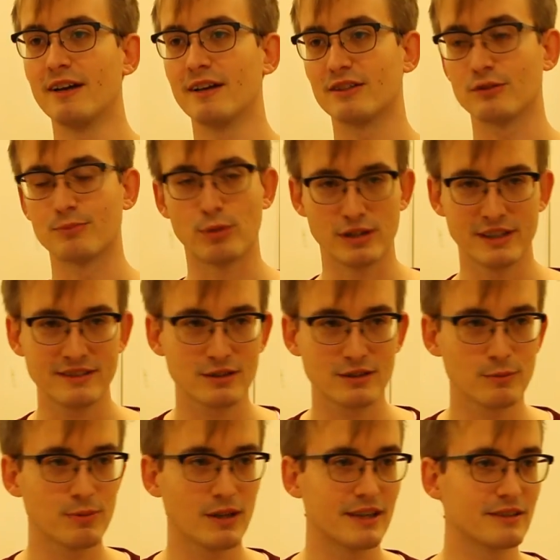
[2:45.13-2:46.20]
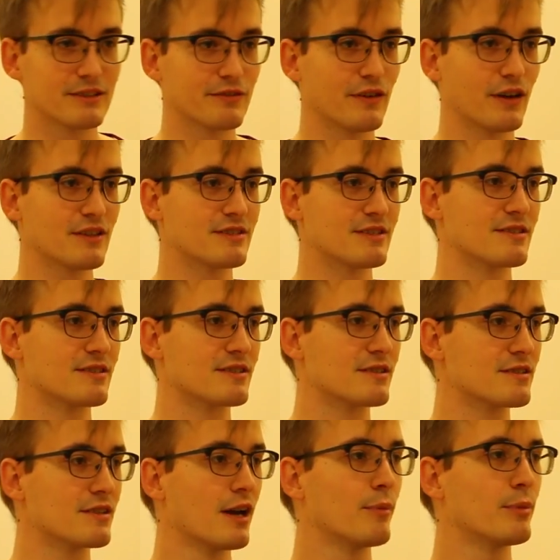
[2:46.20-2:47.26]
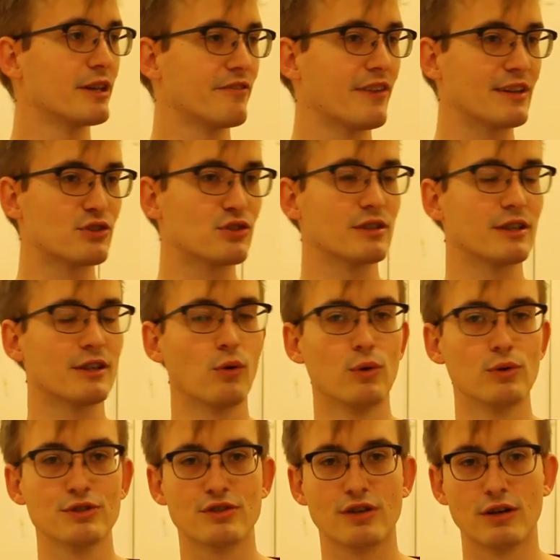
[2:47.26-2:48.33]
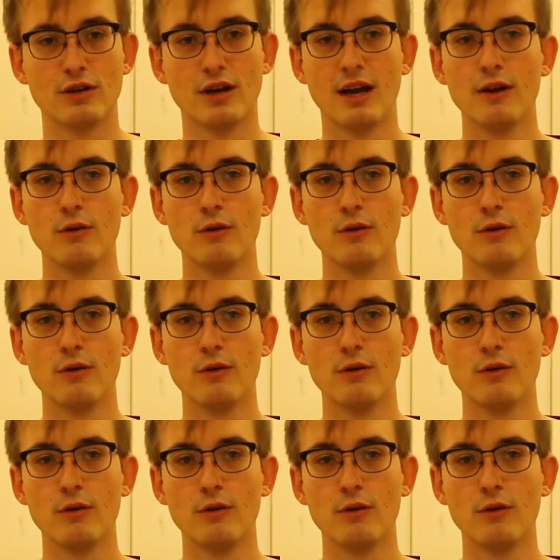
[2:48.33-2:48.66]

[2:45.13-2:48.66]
into the political plane in the first instance, but eventually also,